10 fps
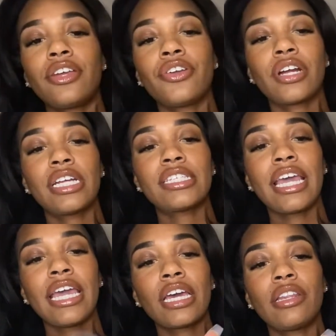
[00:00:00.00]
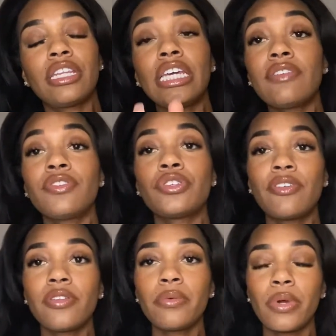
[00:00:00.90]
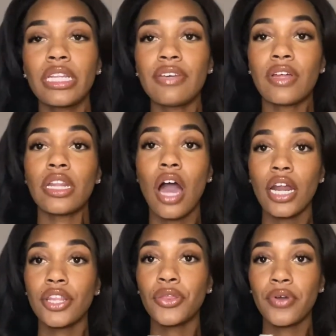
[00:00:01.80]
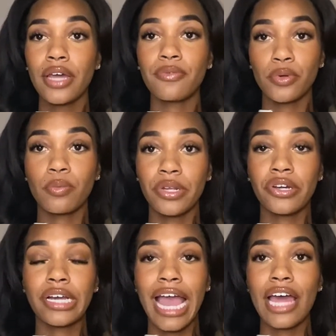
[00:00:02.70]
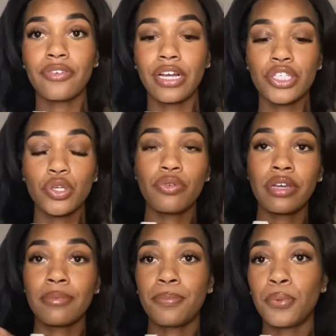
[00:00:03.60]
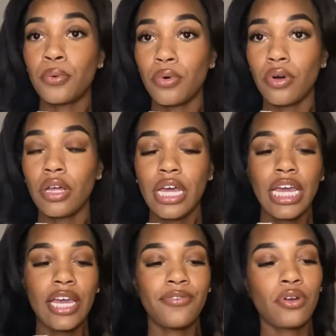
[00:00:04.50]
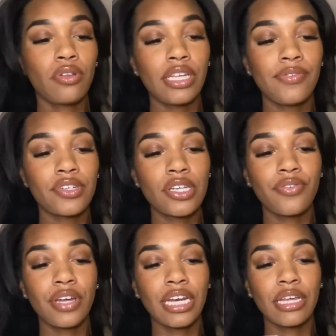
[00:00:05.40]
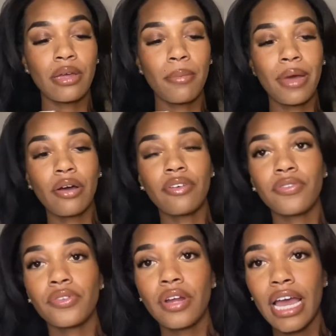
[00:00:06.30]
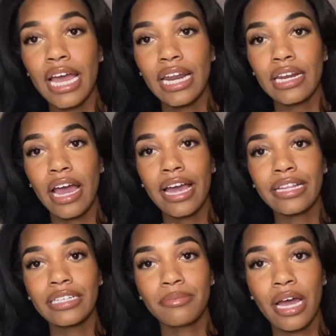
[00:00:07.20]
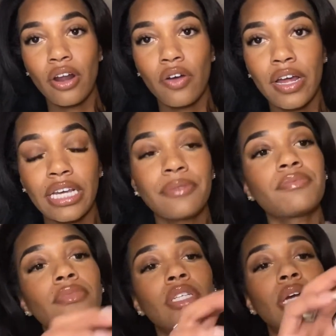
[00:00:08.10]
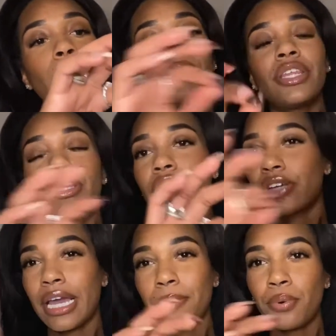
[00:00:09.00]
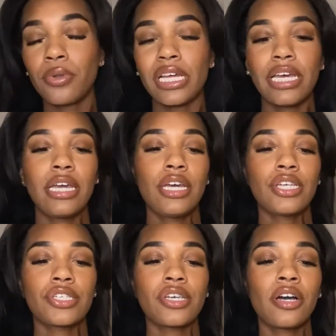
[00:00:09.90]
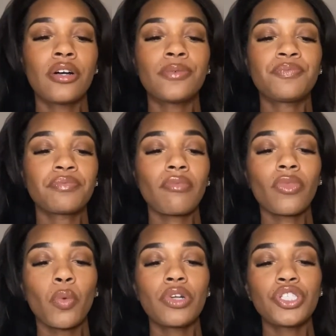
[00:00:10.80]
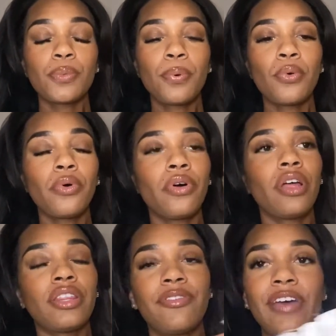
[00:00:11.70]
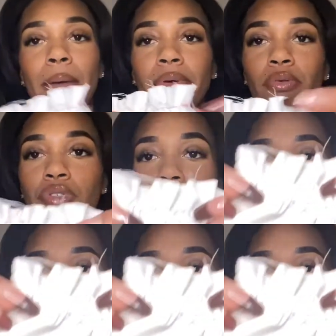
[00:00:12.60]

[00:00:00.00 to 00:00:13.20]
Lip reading: you're gonna you definitely wanna leave a lot of thread room when you're gathering so you can pull. If you don't leave yourself any amount of thread, now I clipped mine already, but then you can't pull it. So once you pull, the fabric will start